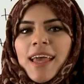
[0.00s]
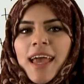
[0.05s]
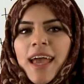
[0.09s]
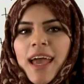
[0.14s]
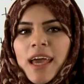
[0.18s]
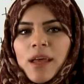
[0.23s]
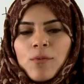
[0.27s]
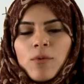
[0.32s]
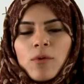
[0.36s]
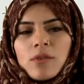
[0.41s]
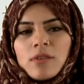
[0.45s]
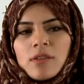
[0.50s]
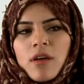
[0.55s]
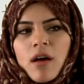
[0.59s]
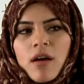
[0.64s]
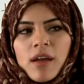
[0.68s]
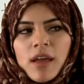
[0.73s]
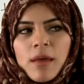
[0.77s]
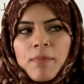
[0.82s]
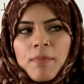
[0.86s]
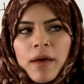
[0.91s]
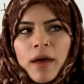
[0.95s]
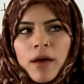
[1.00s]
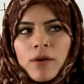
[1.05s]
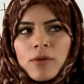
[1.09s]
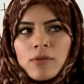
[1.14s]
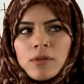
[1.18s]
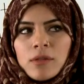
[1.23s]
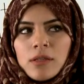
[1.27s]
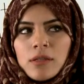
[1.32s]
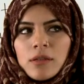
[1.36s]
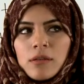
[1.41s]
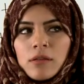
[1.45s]
and we'll talk
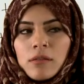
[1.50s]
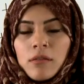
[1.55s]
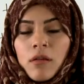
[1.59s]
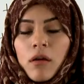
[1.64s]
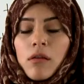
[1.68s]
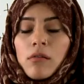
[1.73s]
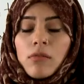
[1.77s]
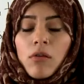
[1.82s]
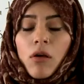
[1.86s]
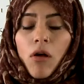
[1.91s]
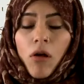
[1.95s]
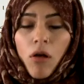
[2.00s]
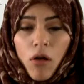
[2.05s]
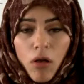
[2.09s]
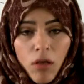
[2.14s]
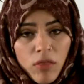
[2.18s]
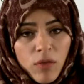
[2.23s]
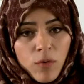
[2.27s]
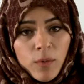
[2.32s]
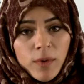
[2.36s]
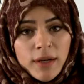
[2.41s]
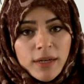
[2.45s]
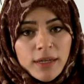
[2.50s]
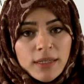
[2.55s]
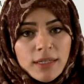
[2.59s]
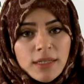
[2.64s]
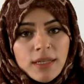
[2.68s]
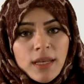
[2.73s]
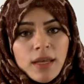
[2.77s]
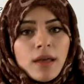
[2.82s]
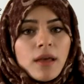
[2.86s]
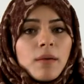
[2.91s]
about not all the words,